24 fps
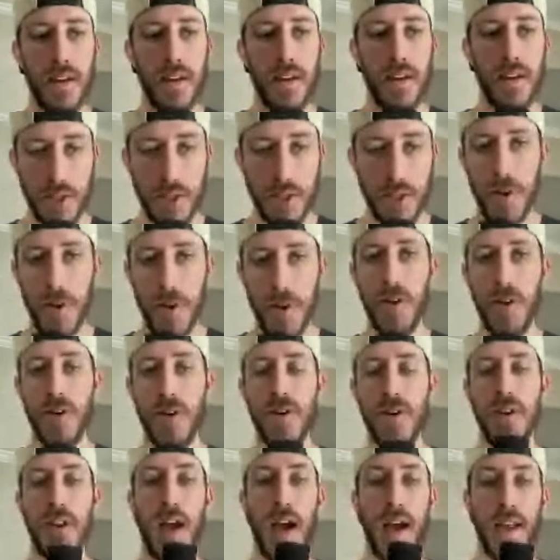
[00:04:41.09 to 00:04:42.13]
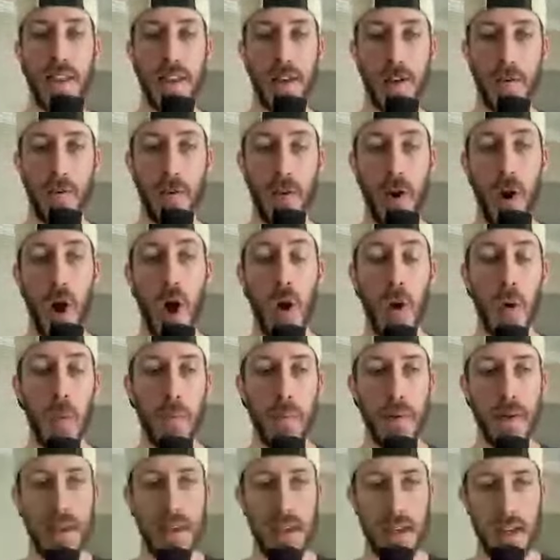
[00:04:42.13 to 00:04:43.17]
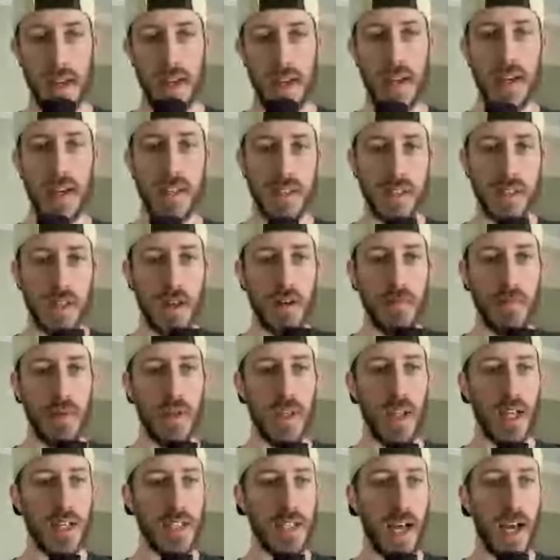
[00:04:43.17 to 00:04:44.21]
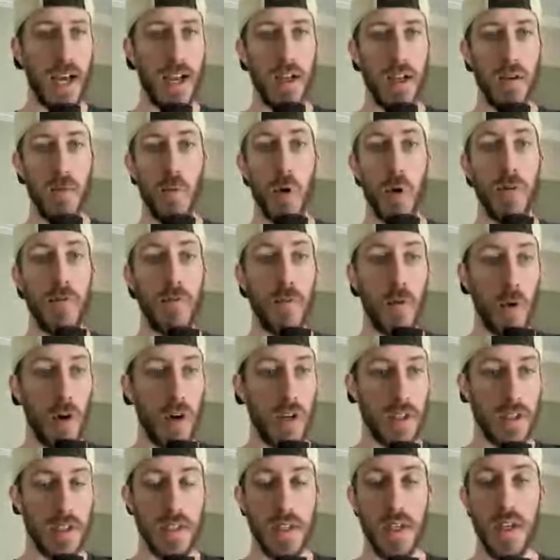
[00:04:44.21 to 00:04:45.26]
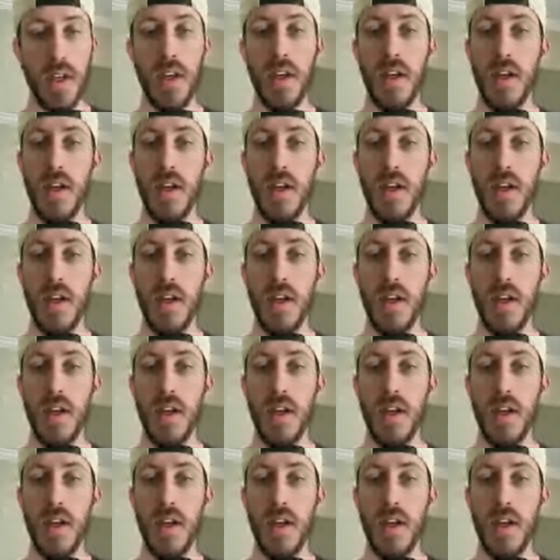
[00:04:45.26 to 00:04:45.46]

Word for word: Lucas Kroll, I think we're hoping, is going to be that tight end one for us,